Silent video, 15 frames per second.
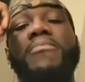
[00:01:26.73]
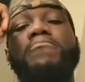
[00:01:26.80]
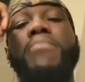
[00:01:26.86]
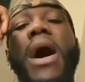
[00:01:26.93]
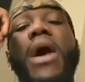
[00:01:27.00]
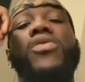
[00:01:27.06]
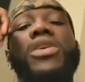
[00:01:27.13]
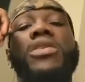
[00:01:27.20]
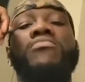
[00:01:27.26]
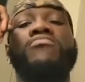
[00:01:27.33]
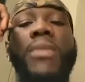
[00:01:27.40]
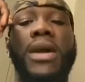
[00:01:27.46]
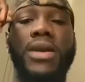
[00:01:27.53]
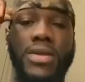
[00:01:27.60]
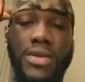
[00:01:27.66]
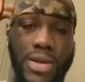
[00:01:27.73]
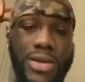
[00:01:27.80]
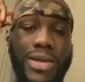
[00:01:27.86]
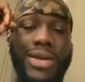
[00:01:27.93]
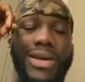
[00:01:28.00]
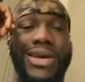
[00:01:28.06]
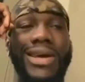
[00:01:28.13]
oh, well,
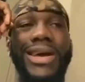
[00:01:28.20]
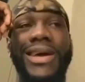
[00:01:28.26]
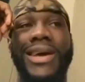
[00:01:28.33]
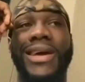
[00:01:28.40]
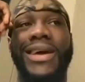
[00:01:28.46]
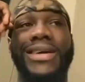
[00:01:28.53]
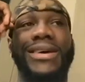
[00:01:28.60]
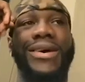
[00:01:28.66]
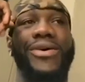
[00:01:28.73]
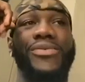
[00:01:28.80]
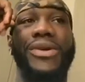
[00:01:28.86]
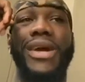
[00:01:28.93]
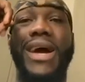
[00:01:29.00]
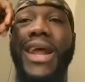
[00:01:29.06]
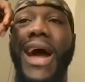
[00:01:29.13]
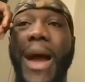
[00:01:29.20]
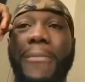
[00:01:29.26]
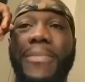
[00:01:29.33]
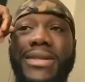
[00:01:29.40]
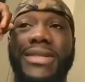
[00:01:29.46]
you know, we're moving on.